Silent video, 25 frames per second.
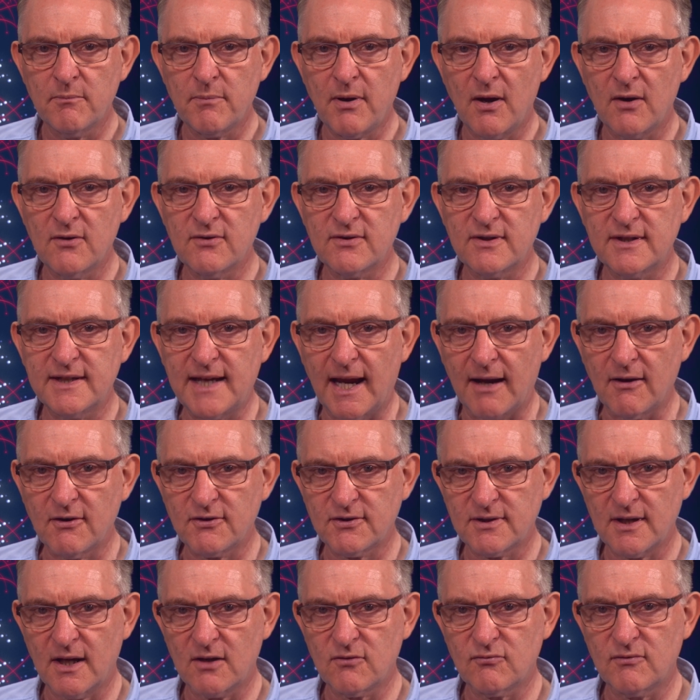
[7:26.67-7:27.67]
pose
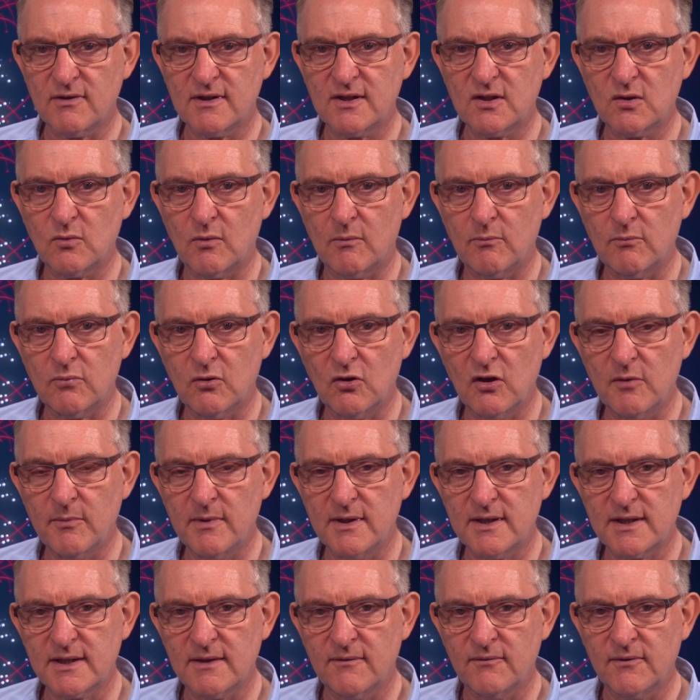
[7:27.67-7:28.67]
downside risks to
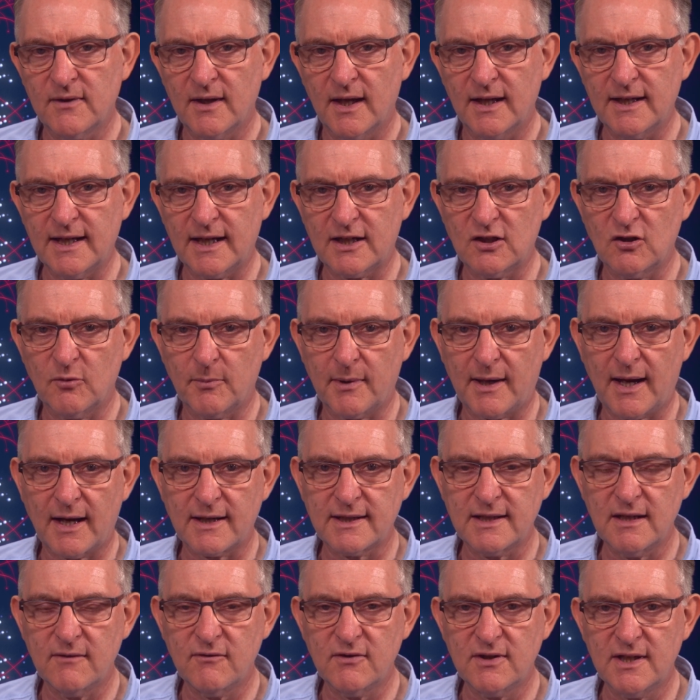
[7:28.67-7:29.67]
employment and economic
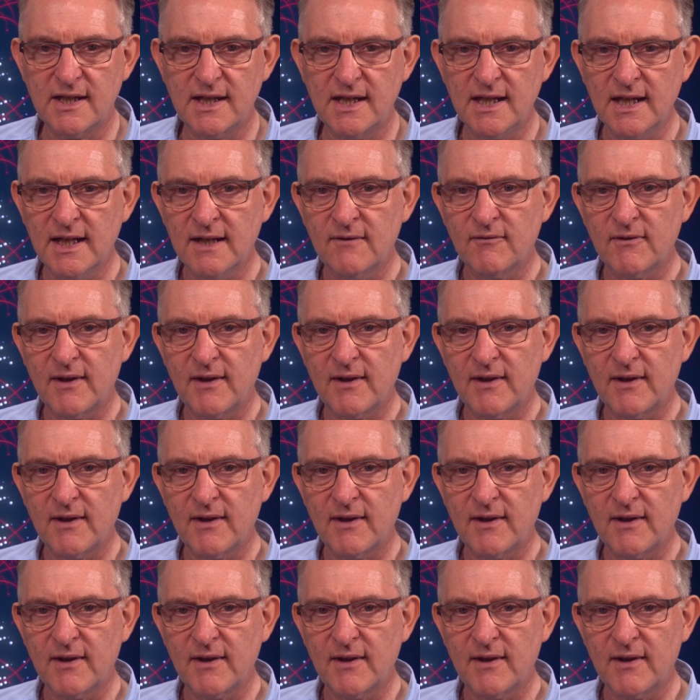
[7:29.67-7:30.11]
activity